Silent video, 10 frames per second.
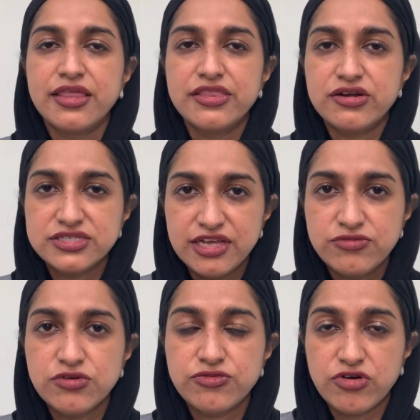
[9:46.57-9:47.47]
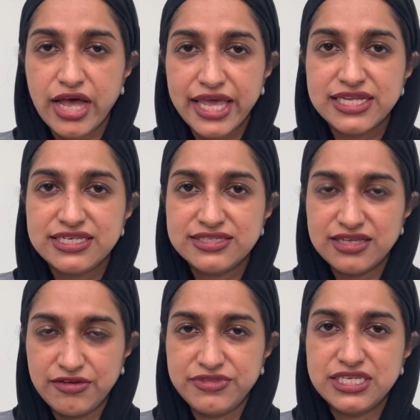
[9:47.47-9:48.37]
There are several varieties
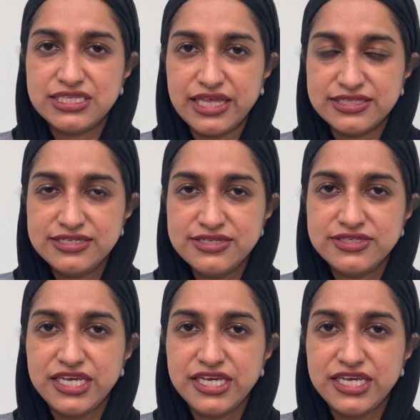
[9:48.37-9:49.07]
of these lenses,